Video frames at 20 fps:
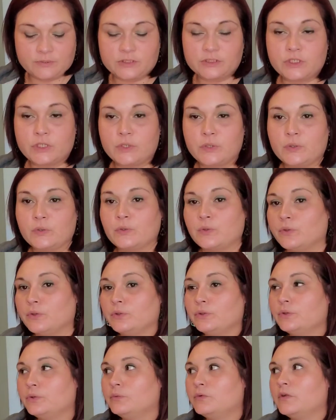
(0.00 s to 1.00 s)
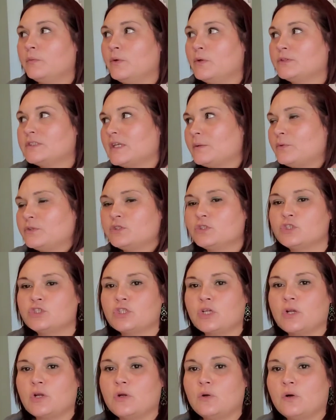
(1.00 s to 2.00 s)
So, The Bold Type was a
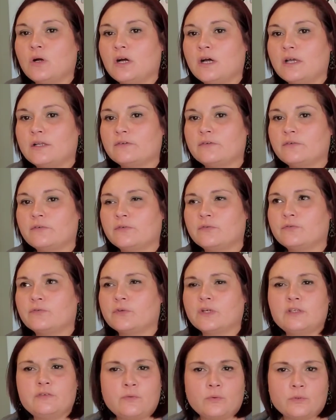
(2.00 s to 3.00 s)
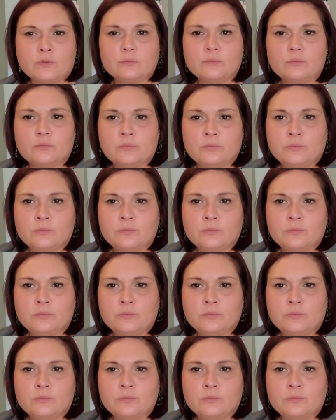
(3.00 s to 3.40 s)
show on Freeform.